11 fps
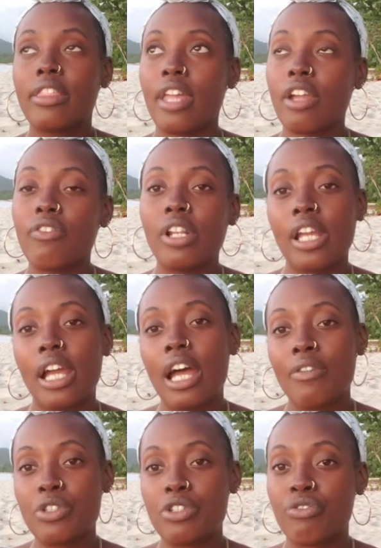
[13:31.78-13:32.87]
thankfully I
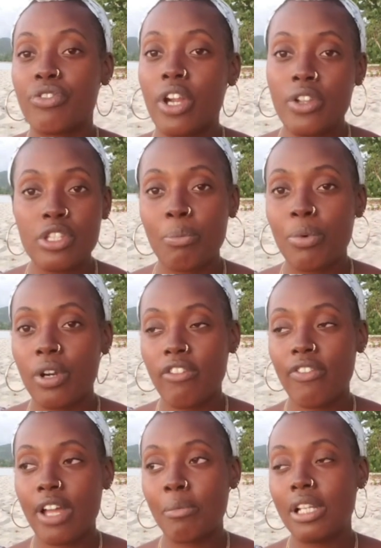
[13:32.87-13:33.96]
have very
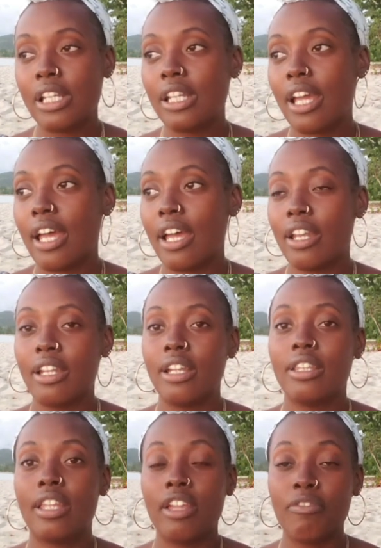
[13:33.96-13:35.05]
supportive family and
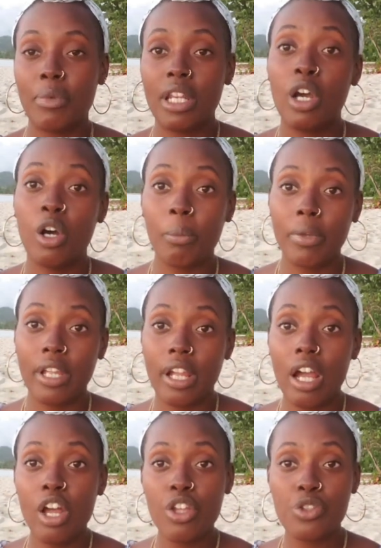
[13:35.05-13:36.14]
they've been helping
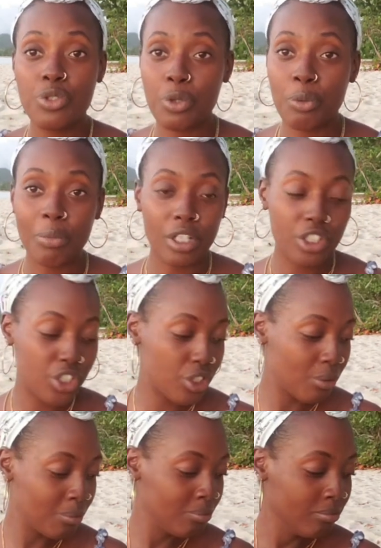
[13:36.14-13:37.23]
so
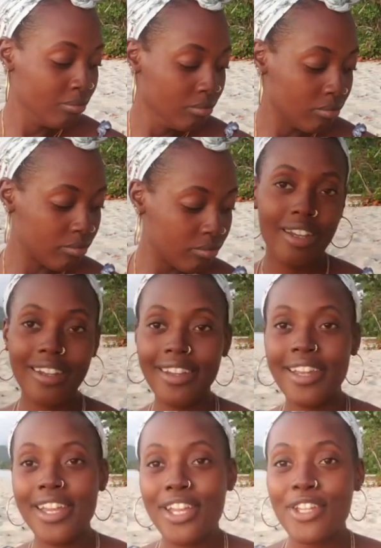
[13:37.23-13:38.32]
much.
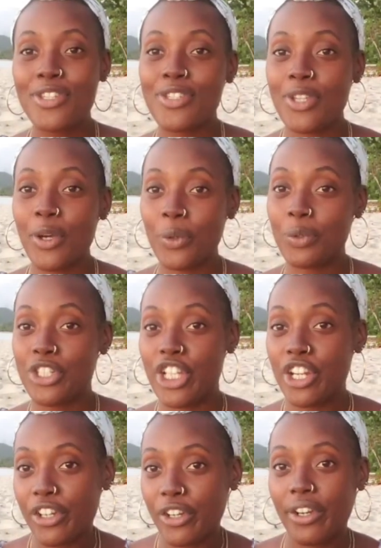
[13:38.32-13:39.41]
So,
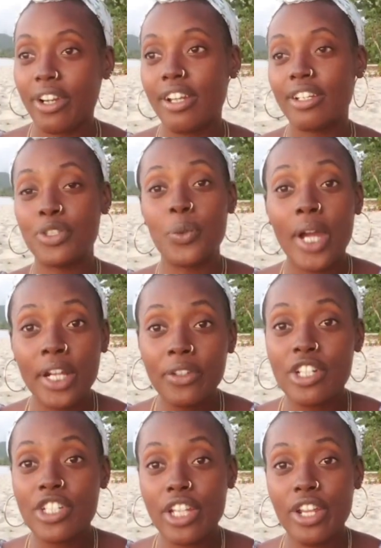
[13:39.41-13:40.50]
gender. Do I
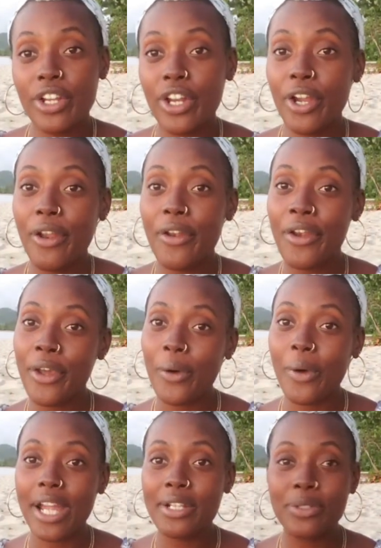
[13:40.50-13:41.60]
know the gender?
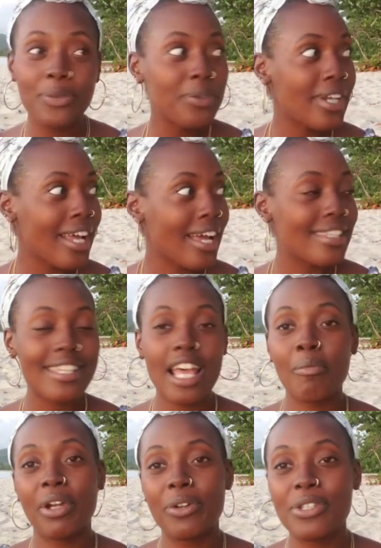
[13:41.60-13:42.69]
No, I do not.
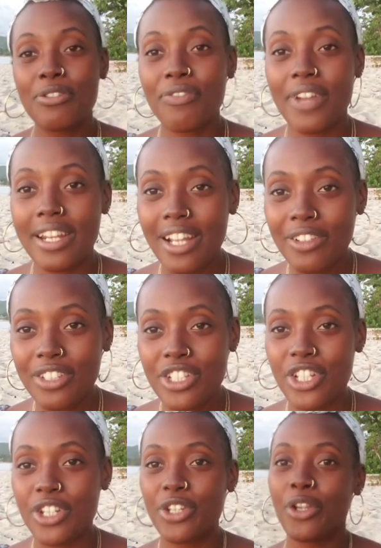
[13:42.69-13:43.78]
Am I going to find out the
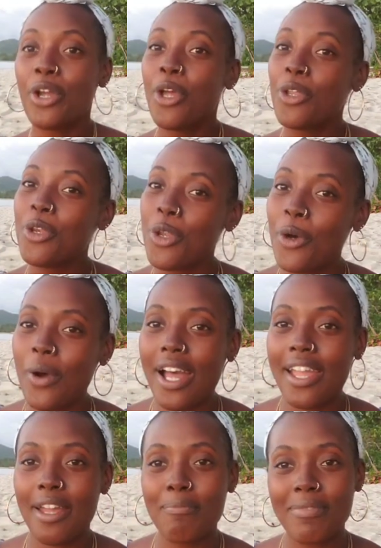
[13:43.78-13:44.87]
gender? No,
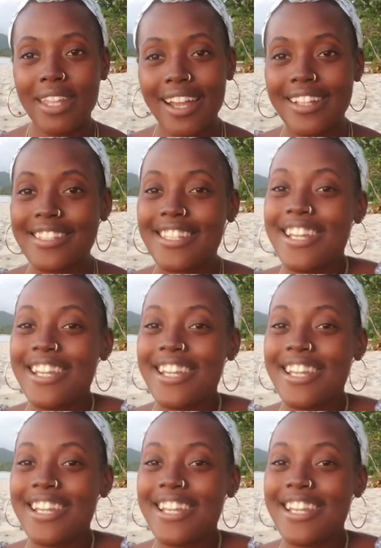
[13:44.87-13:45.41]
I am not.